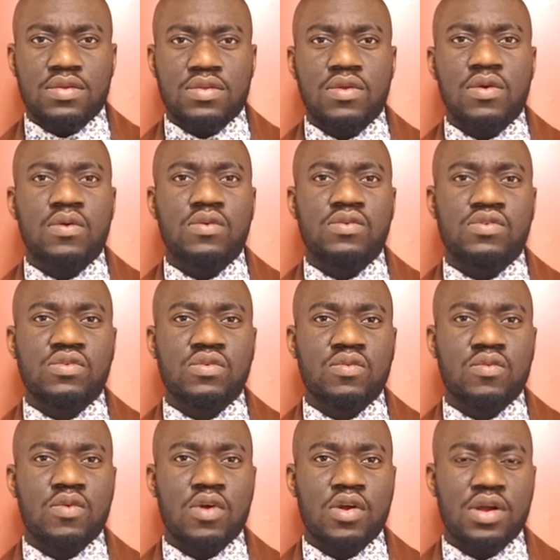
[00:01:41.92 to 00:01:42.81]
those who
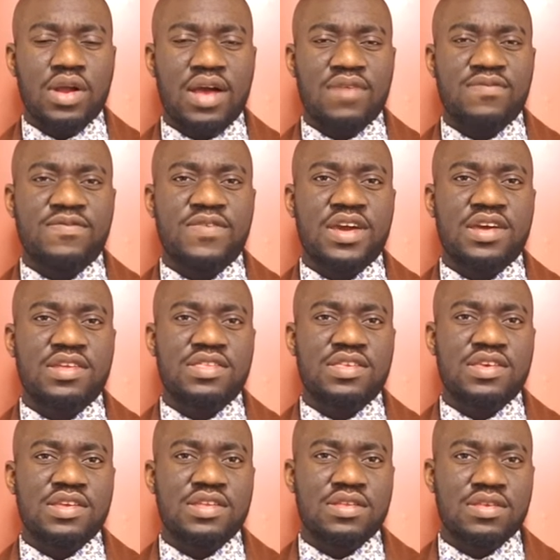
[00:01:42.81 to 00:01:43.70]
were
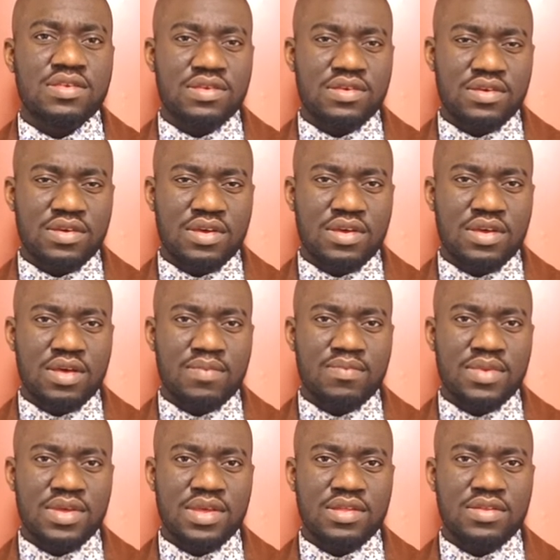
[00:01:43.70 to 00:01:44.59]
affected, I
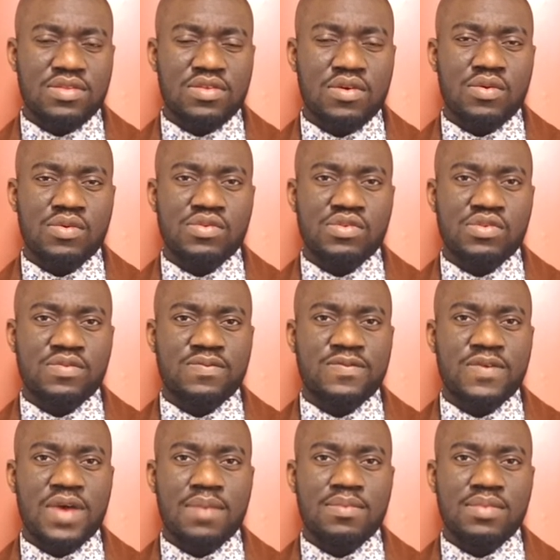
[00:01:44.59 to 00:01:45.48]
mean those
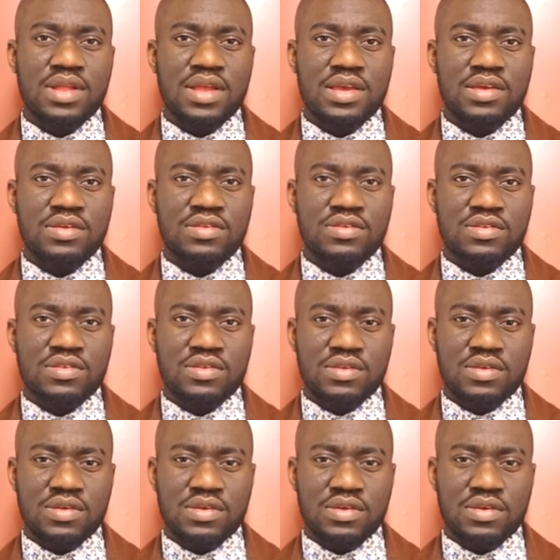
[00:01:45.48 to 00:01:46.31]
families.